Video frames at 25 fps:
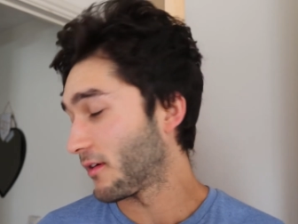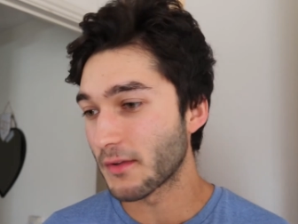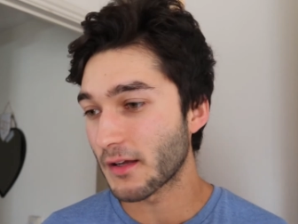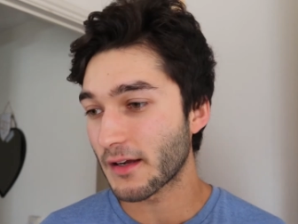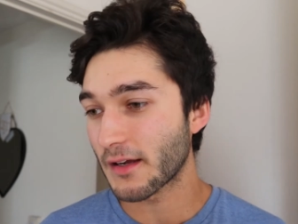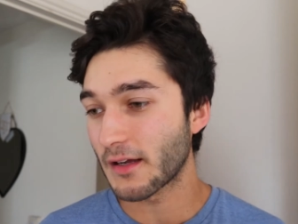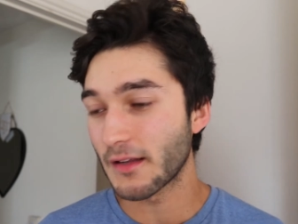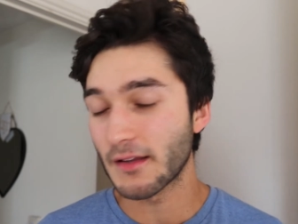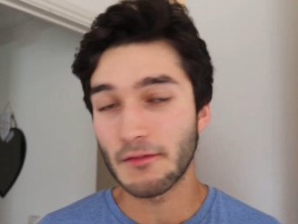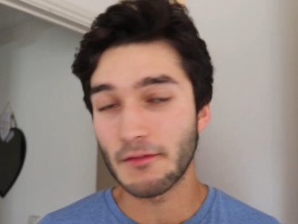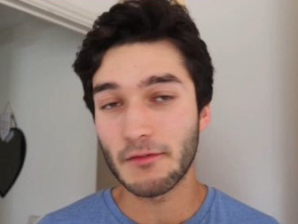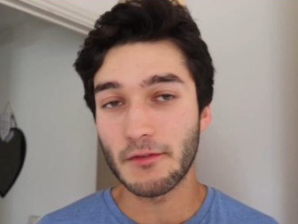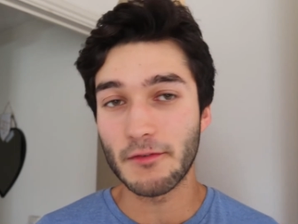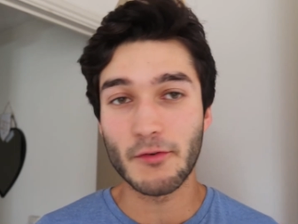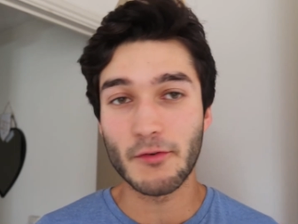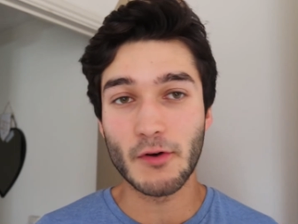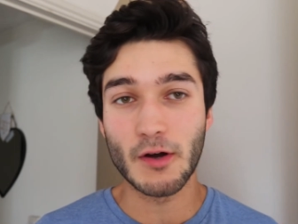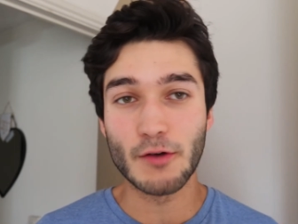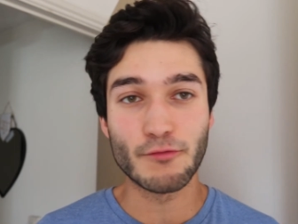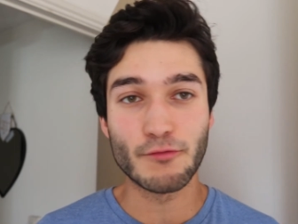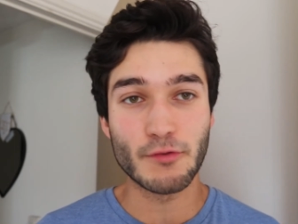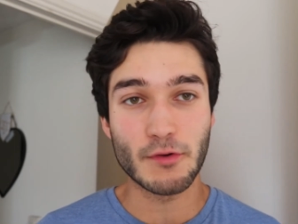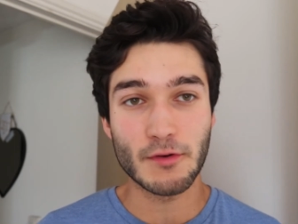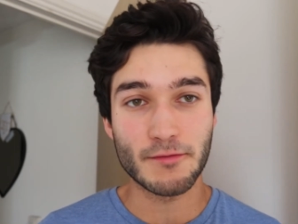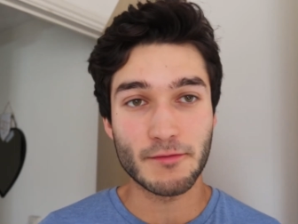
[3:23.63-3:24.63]
Like I never
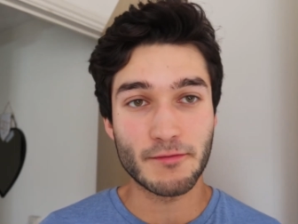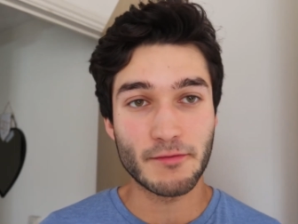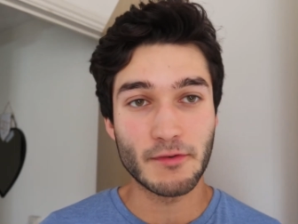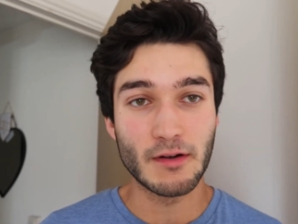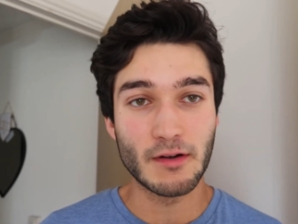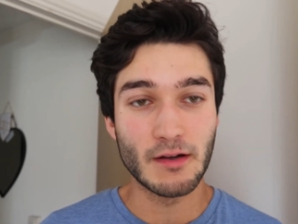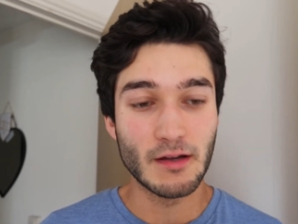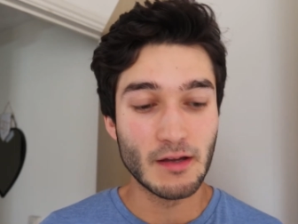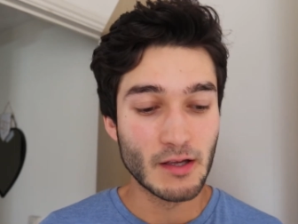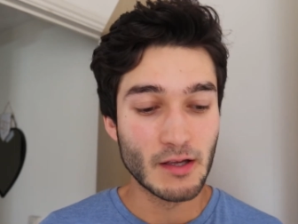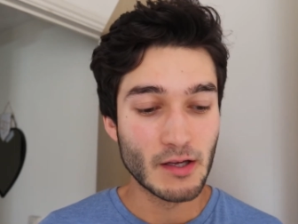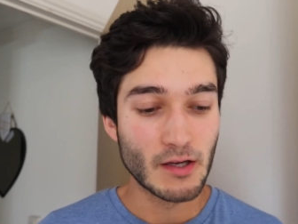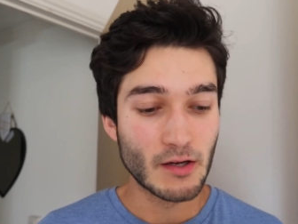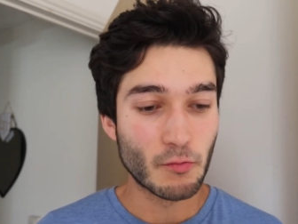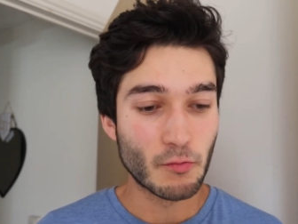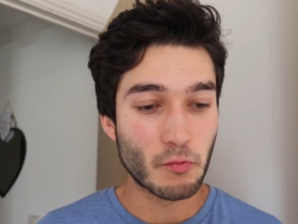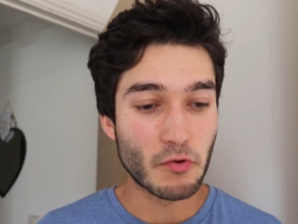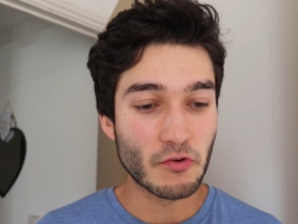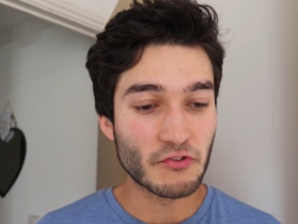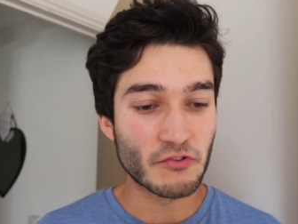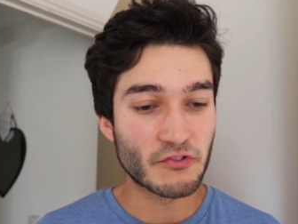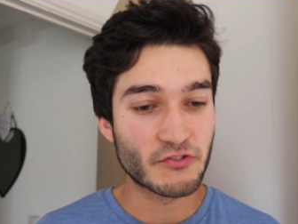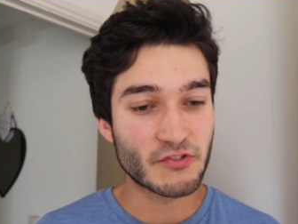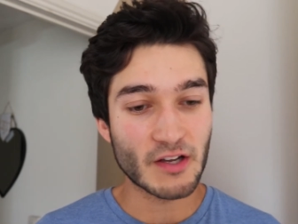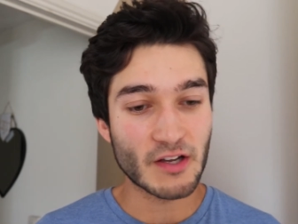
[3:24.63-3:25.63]
thought I'd root for
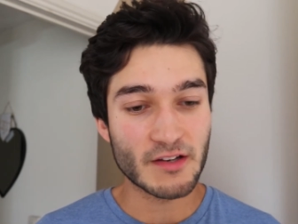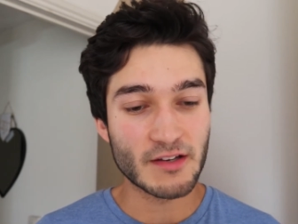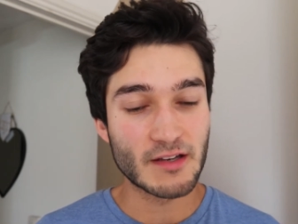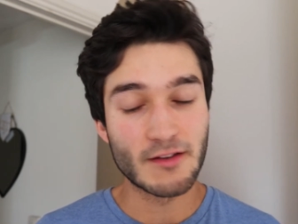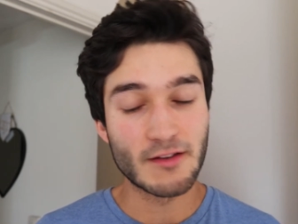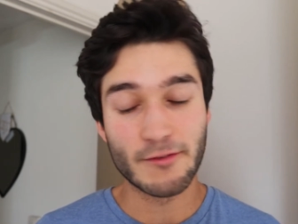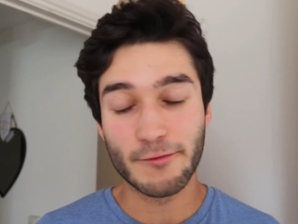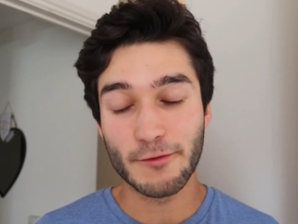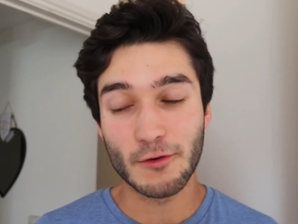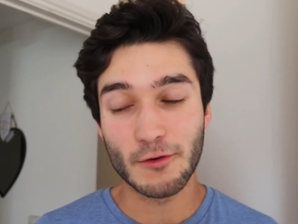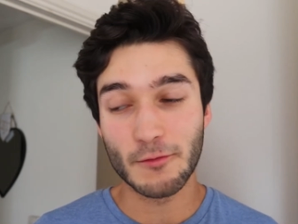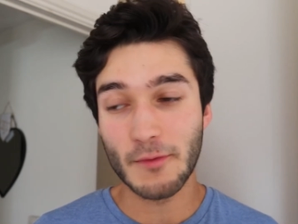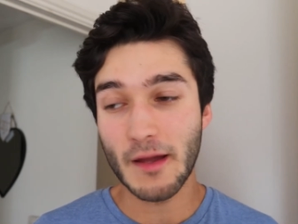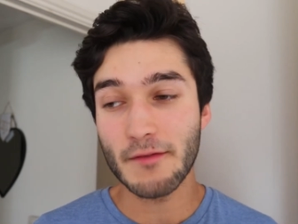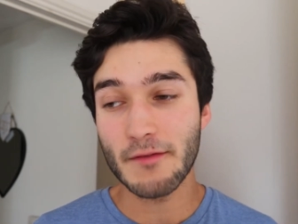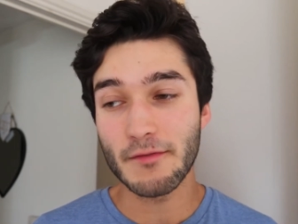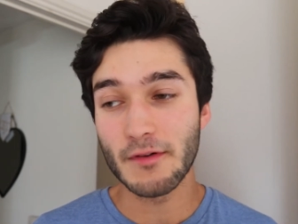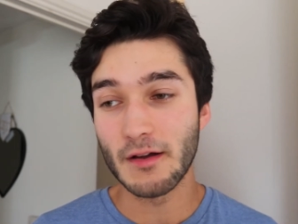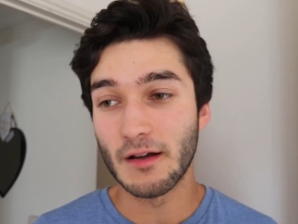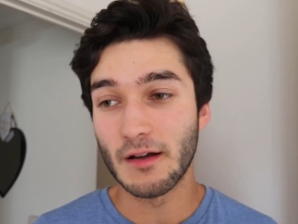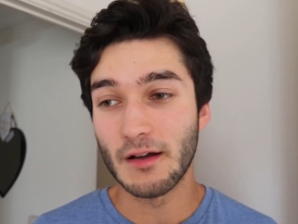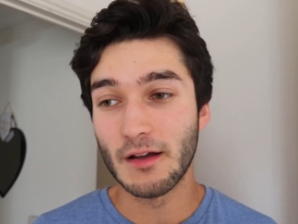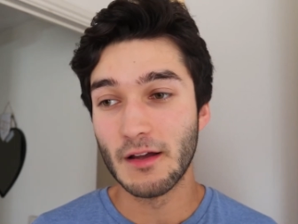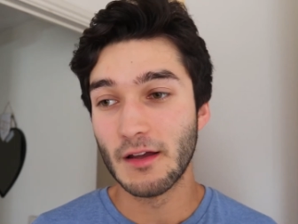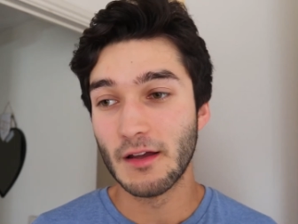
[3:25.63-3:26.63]
one side in a film
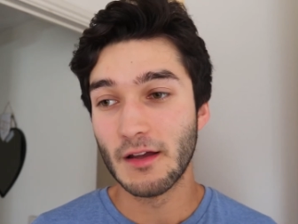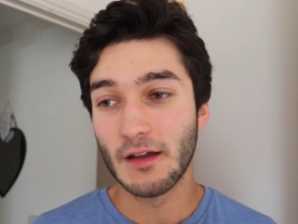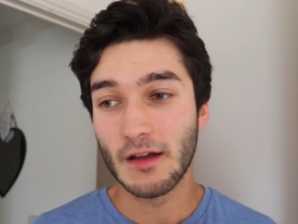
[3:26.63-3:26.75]
ever.